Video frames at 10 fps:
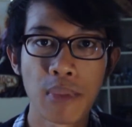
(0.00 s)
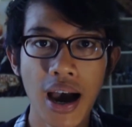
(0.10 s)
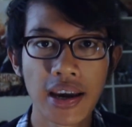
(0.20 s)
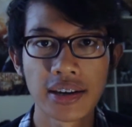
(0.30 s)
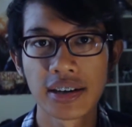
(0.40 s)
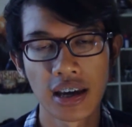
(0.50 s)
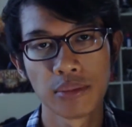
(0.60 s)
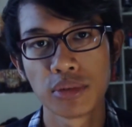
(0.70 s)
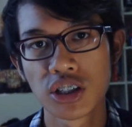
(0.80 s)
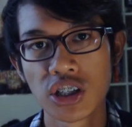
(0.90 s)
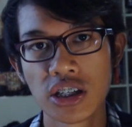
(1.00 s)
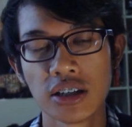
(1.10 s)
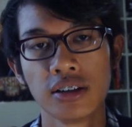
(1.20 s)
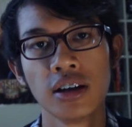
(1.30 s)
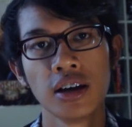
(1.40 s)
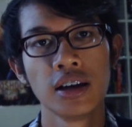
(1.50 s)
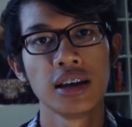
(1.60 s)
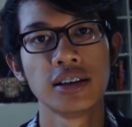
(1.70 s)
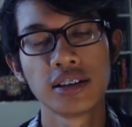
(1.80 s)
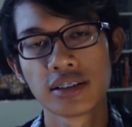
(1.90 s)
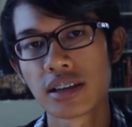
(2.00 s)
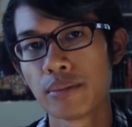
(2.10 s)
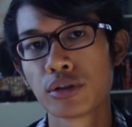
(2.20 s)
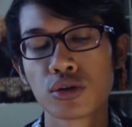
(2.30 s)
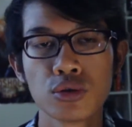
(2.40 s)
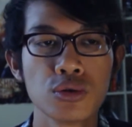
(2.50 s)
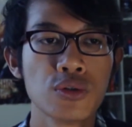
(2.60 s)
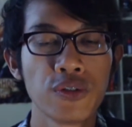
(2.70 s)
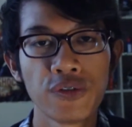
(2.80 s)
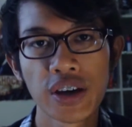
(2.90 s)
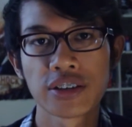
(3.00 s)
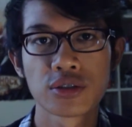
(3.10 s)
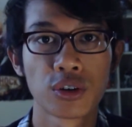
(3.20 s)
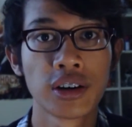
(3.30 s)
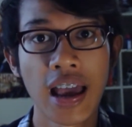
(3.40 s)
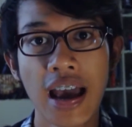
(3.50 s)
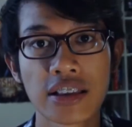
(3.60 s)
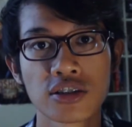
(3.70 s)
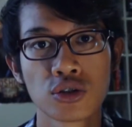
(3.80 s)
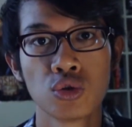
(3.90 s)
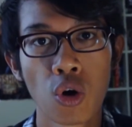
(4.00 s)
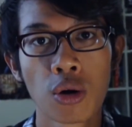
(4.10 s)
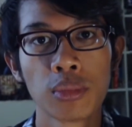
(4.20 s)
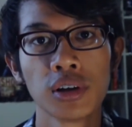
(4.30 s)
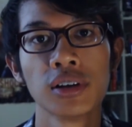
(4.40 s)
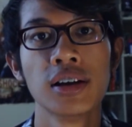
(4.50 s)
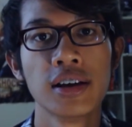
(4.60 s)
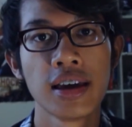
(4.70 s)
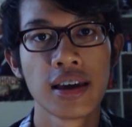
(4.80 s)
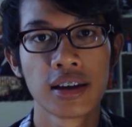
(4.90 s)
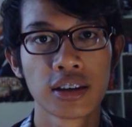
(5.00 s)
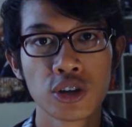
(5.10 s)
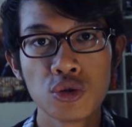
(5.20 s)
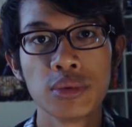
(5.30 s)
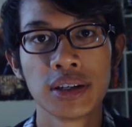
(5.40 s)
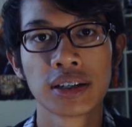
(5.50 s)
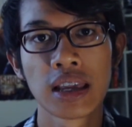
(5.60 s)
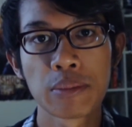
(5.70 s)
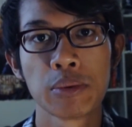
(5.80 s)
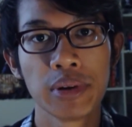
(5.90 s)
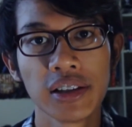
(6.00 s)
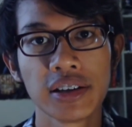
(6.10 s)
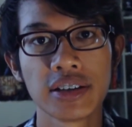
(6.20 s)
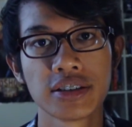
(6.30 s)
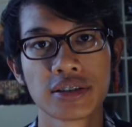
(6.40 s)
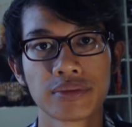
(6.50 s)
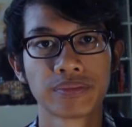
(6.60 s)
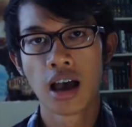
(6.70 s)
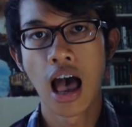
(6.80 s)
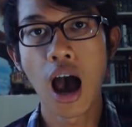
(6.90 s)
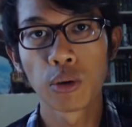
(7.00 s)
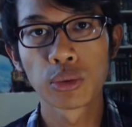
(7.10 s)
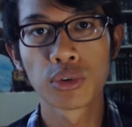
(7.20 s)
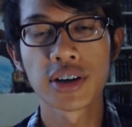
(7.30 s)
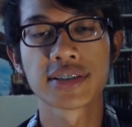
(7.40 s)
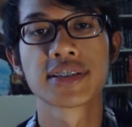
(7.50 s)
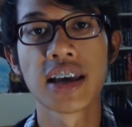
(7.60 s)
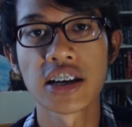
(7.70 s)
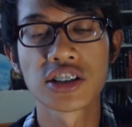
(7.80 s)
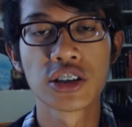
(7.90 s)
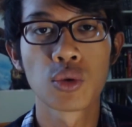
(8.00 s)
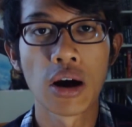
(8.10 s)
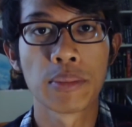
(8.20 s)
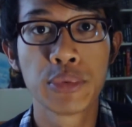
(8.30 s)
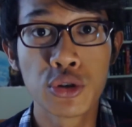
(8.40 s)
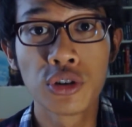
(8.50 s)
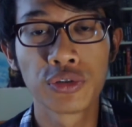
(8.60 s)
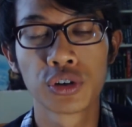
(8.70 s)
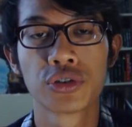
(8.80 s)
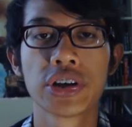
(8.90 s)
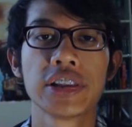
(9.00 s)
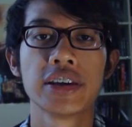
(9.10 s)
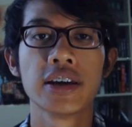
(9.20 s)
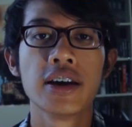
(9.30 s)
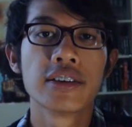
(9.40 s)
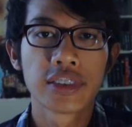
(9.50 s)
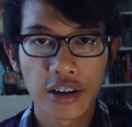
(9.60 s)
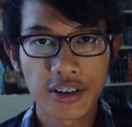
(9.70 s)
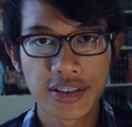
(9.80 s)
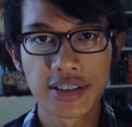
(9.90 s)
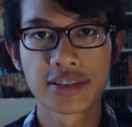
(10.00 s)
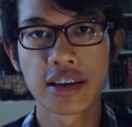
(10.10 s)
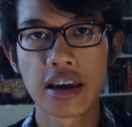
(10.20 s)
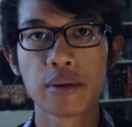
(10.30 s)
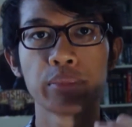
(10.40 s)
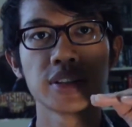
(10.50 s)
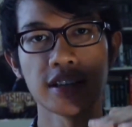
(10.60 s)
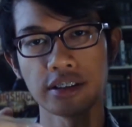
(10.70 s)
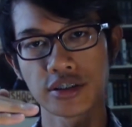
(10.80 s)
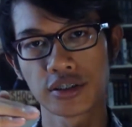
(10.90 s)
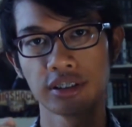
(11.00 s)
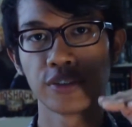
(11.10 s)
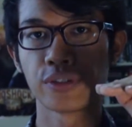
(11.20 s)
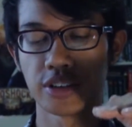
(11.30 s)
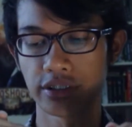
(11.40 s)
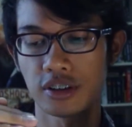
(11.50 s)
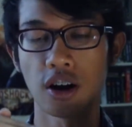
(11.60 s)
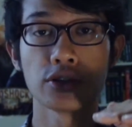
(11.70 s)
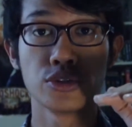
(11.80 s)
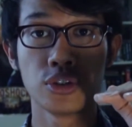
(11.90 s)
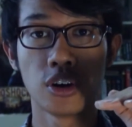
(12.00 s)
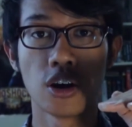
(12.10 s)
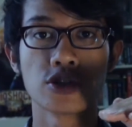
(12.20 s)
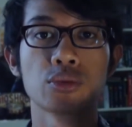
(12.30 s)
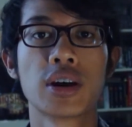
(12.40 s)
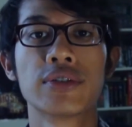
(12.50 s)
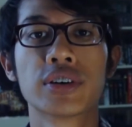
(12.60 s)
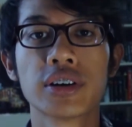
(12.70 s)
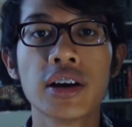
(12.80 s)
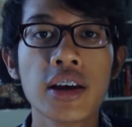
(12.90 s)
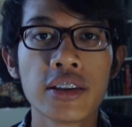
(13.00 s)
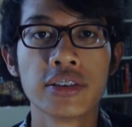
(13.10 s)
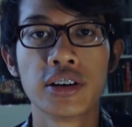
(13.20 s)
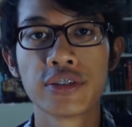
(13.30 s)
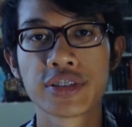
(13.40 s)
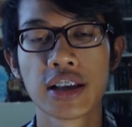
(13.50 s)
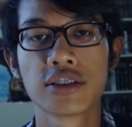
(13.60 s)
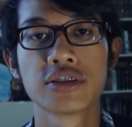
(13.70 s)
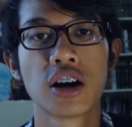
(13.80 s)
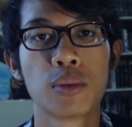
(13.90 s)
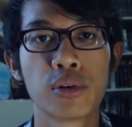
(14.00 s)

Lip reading: mind and machine in an attempt to fix or enhance normal human capabilities. How it works is actually quite beautiful, really. There exists a potential difference across neurons whenever nerve cells in our